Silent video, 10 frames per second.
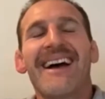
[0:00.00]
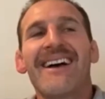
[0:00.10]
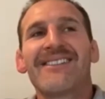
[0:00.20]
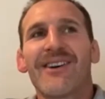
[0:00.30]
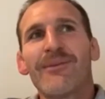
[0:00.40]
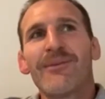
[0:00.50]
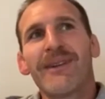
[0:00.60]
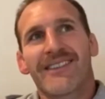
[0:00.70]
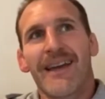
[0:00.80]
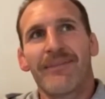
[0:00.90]
So All
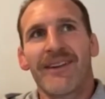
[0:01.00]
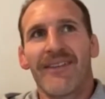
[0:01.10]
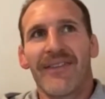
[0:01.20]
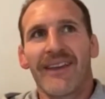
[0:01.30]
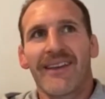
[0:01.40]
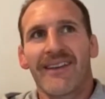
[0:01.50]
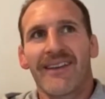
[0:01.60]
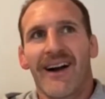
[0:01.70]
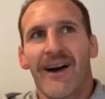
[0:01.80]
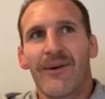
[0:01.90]
Blacks captain, I think
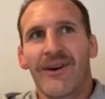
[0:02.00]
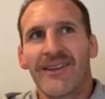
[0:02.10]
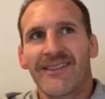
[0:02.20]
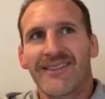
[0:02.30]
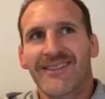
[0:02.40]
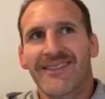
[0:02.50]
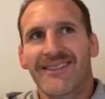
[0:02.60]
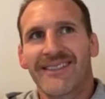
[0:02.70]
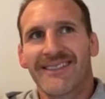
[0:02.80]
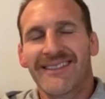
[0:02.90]
I
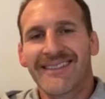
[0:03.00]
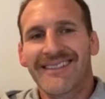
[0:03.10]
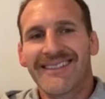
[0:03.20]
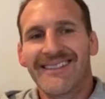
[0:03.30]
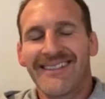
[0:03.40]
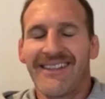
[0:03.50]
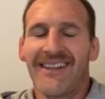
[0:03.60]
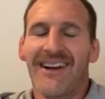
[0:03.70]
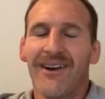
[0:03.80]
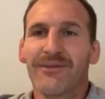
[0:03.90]
was,
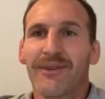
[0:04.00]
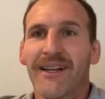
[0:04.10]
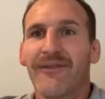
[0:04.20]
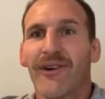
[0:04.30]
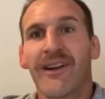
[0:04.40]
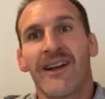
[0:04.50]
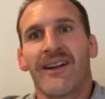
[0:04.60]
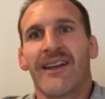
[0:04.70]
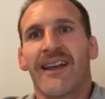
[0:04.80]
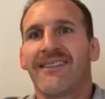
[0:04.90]
I was ready for it, and
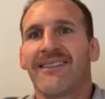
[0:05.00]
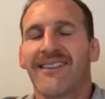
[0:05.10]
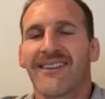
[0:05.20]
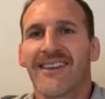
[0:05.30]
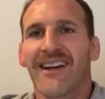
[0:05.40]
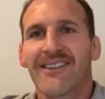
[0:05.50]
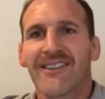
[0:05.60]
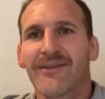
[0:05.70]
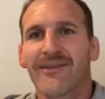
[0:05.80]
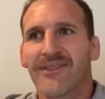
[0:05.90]
I'd had
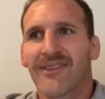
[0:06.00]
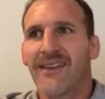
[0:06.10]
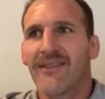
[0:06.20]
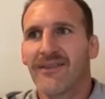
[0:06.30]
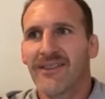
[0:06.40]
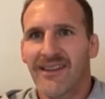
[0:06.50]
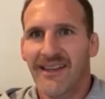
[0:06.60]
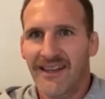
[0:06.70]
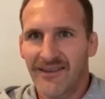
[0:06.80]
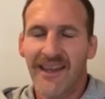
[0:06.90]
discussions with Steve.
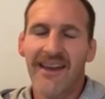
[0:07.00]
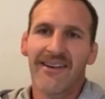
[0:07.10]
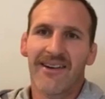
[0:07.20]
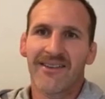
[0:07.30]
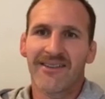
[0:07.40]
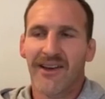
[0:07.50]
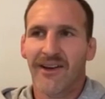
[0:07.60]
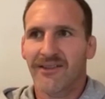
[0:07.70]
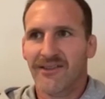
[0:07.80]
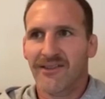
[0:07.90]
Obviously, he was carrying on as
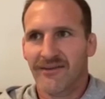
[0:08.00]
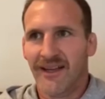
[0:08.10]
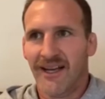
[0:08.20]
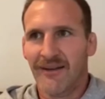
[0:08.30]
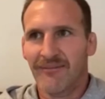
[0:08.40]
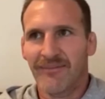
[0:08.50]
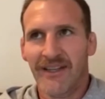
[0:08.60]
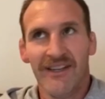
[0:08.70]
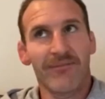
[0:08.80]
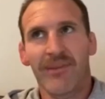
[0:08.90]
coach,
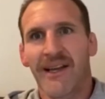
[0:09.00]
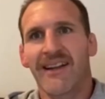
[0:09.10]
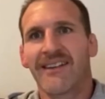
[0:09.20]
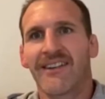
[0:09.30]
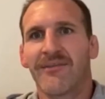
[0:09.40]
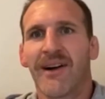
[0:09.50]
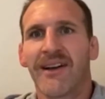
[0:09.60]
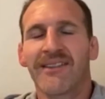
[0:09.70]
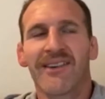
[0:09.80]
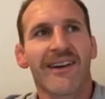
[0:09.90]
and I've played under him
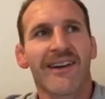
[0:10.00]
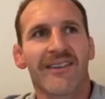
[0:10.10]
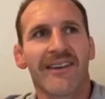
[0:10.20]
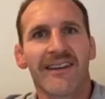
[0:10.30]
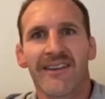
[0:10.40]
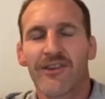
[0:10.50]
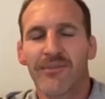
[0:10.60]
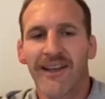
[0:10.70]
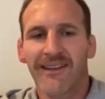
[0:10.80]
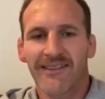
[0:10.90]
my entire career in the All
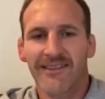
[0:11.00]
Blacks.